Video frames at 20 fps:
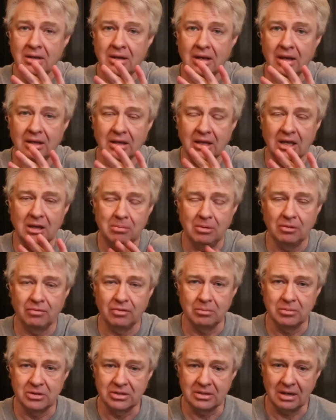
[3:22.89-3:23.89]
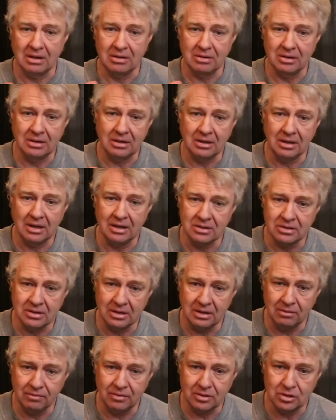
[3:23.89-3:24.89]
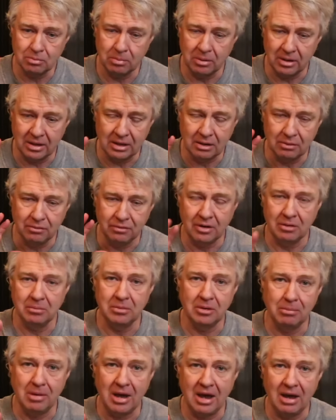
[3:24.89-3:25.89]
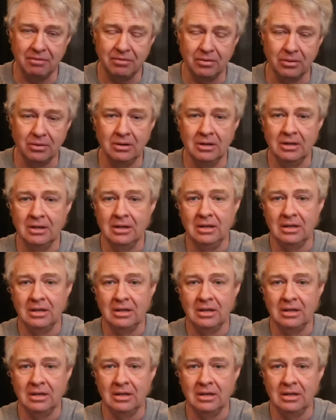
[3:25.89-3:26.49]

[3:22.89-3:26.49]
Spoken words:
and keep it from sounding as if it's playing from the baffle.